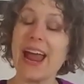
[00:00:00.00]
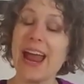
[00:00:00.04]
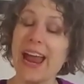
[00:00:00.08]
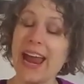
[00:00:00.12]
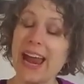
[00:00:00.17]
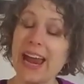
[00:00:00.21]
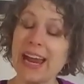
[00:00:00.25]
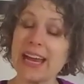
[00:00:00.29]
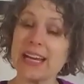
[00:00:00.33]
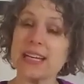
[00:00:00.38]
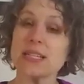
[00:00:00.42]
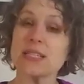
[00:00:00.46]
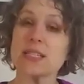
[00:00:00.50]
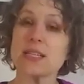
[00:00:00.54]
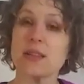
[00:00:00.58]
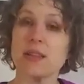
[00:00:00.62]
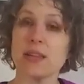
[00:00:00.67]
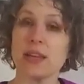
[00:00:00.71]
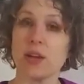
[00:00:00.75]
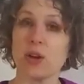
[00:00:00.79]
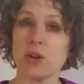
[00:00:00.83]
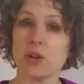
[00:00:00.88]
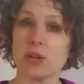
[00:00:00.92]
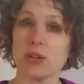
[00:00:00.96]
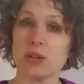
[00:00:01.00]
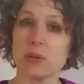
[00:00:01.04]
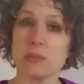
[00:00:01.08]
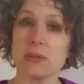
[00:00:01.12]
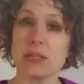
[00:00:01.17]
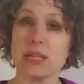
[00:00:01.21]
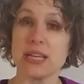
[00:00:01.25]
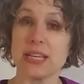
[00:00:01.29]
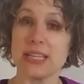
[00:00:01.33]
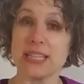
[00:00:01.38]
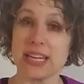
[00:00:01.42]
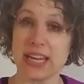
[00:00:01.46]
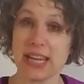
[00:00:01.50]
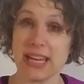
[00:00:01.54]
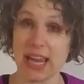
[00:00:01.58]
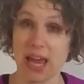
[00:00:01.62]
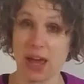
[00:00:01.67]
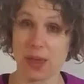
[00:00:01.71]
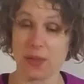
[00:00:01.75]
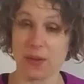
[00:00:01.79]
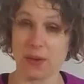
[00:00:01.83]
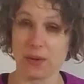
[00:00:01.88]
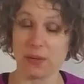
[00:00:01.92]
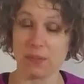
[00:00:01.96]
and the herbs
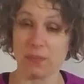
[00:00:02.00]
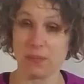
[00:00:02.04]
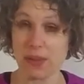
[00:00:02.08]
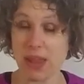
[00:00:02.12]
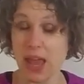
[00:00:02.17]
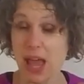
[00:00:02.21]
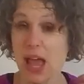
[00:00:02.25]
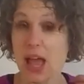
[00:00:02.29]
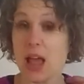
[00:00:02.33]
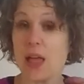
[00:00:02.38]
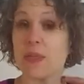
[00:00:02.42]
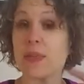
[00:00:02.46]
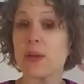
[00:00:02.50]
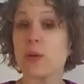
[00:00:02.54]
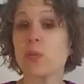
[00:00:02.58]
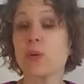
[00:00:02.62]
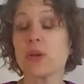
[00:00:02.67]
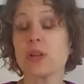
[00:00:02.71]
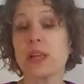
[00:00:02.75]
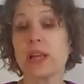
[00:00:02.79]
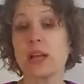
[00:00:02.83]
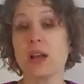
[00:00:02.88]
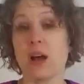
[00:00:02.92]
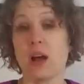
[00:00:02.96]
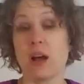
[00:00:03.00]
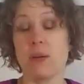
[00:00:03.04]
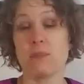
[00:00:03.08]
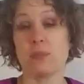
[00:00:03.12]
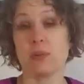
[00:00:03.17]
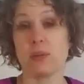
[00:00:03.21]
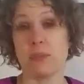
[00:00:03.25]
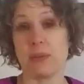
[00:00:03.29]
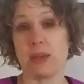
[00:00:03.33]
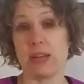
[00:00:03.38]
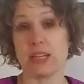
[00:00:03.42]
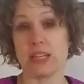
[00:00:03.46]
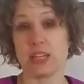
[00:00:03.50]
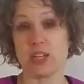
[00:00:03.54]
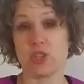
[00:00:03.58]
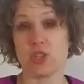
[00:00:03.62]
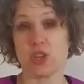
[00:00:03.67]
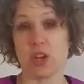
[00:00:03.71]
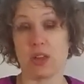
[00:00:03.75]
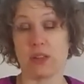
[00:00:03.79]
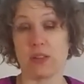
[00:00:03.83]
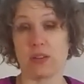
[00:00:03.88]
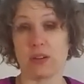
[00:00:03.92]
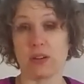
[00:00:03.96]
together, they really complement each
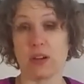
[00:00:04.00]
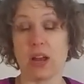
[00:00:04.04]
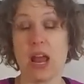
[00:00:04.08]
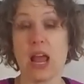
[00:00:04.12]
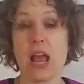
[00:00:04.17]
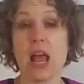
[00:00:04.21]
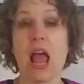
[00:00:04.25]
other.